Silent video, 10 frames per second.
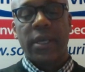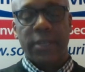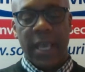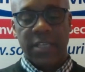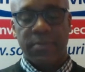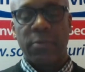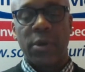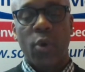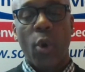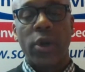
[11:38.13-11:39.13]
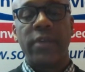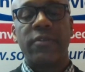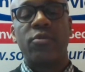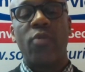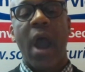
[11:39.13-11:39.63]
has been recorded
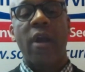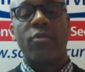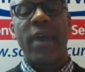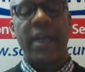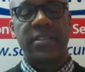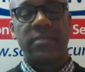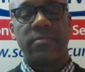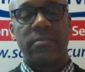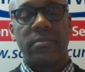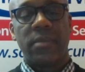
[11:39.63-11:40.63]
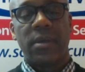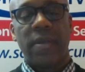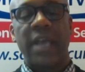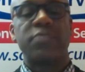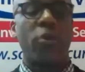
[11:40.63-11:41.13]
through I R S.
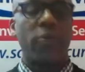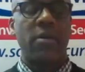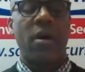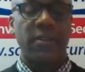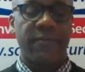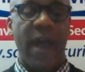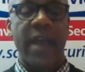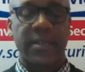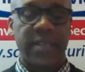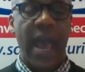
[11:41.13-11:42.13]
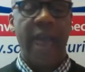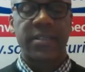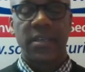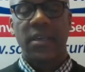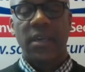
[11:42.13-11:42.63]
That's what we call the FICA
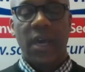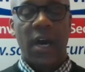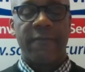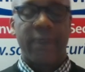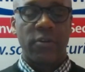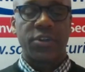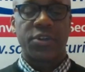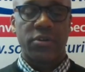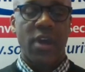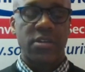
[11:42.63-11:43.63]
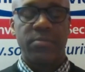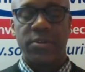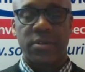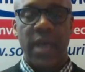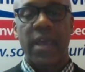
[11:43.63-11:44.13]
tax, uh, Federal Insurance
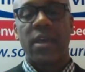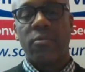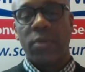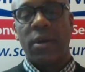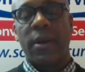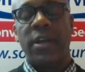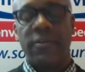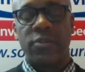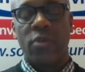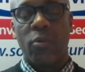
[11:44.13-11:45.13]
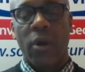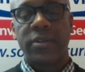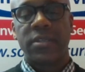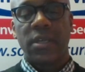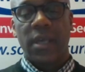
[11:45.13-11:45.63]
Contribution Act. When our individual
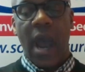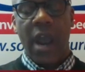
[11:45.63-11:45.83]
works, I